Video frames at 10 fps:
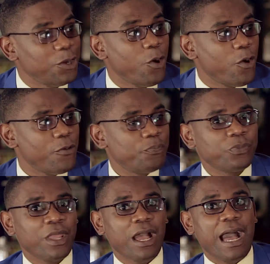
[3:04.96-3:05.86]
legal
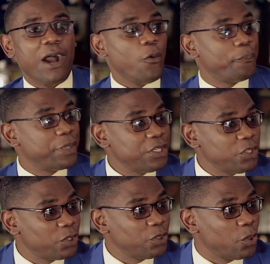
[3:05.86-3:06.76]

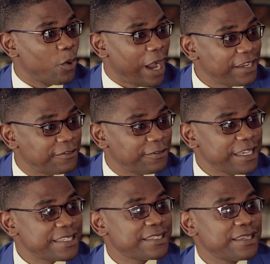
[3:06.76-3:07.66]
opinion or
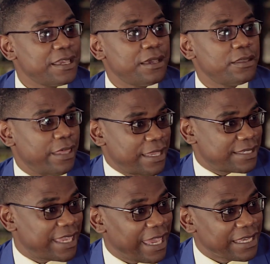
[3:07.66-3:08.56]
advice. They
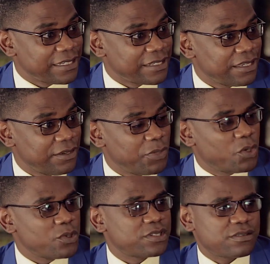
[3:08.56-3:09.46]
are scared
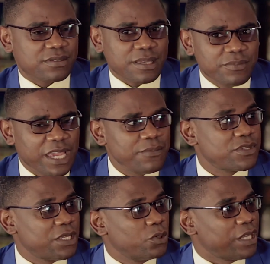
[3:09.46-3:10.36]
because
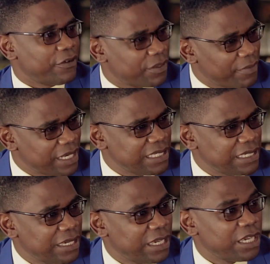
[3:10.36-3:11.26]
sometimes they don't have the
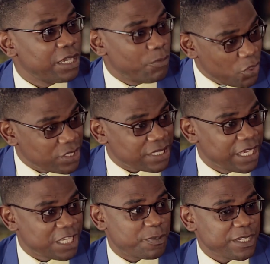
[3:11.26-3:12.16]
money. And
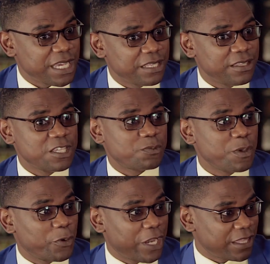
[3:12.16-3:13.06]
mostly, especially
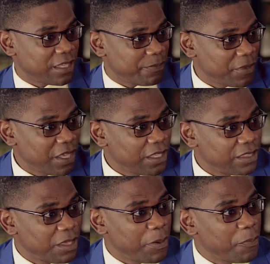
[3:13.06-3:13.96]
these people, like the
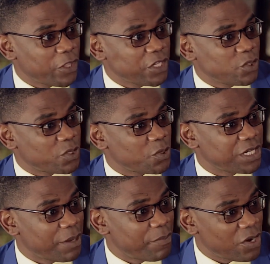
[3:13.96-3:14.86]
people that you are
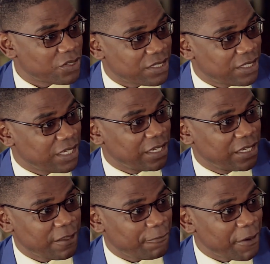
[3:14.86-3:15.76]
talking about,
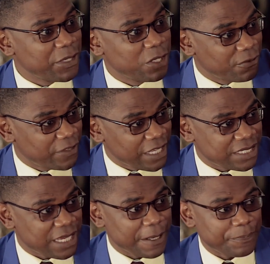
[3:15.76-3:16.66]
the family of
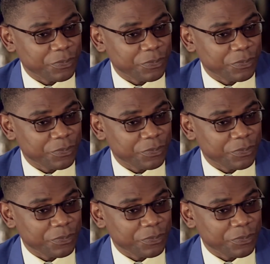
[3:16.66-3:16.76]
that